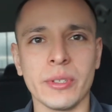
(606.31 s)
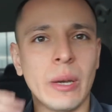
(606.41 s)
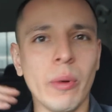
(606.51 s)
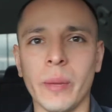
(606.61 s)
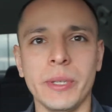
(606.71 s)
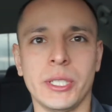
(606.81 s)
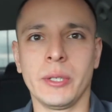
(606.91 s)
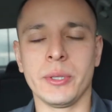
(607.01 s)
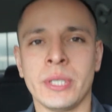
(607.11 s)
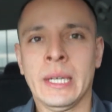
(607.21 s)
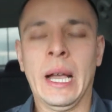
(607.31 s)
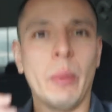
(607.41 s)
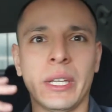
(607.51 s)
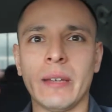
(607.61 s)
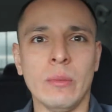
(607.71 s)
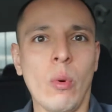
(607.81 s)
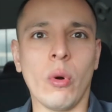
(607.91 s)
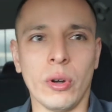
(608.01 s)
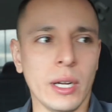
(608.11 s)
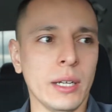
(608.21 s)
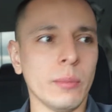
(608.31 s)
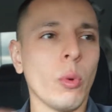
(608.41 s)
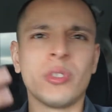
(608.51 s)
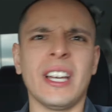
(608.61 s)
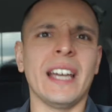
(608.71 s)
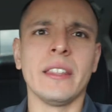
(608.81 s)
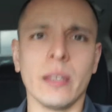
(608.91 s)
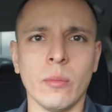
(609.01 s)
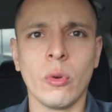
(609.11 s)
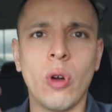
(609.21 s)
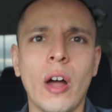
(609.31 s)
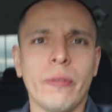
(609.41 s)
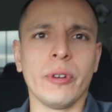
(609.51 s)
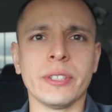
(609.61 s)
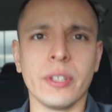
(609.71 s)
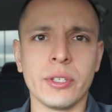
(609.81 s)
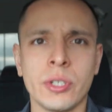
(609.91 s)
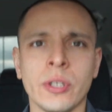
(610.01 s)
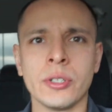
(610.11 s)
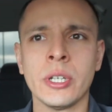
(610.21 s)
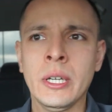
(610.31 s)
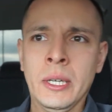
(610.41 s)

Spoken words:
I want to be generous. I want to give more, more tithing, more offering to the church,